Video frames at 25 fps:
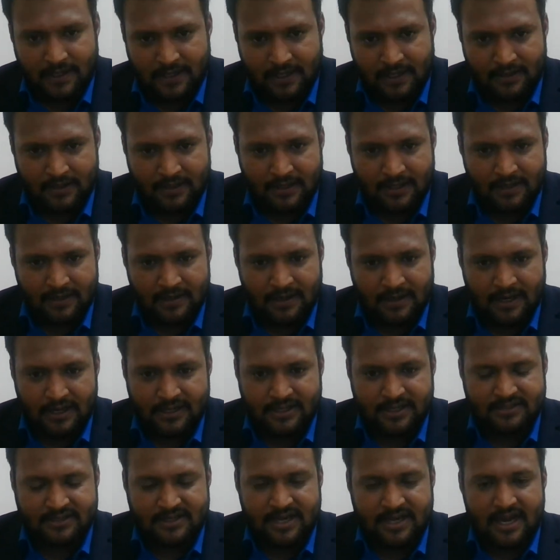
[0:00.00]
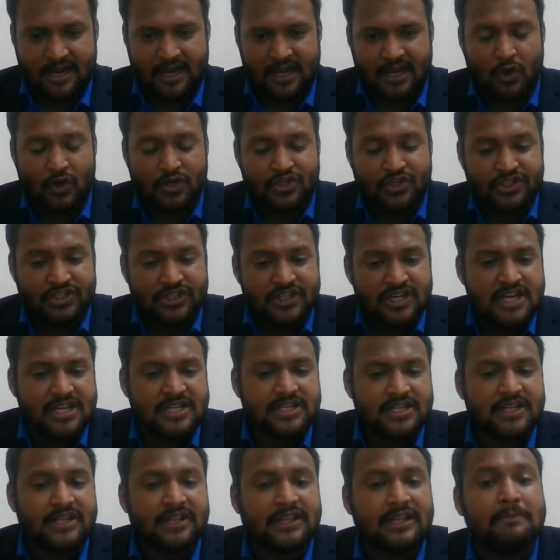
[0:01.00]
in the understanding or
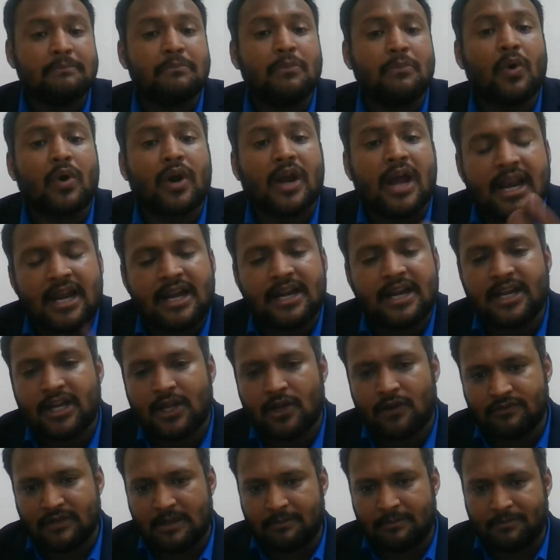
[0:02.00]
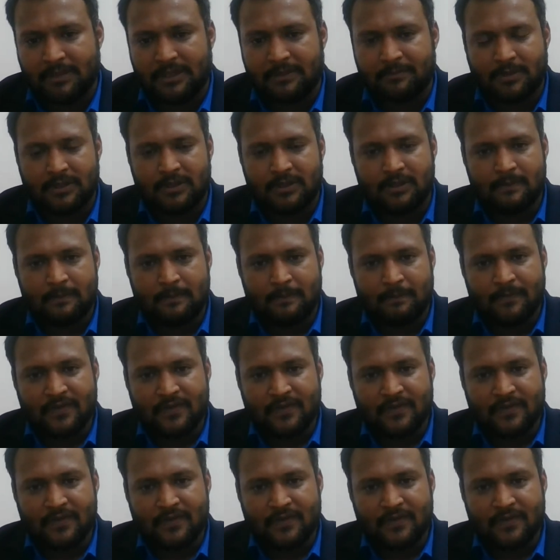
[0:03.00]
change in the morality of the people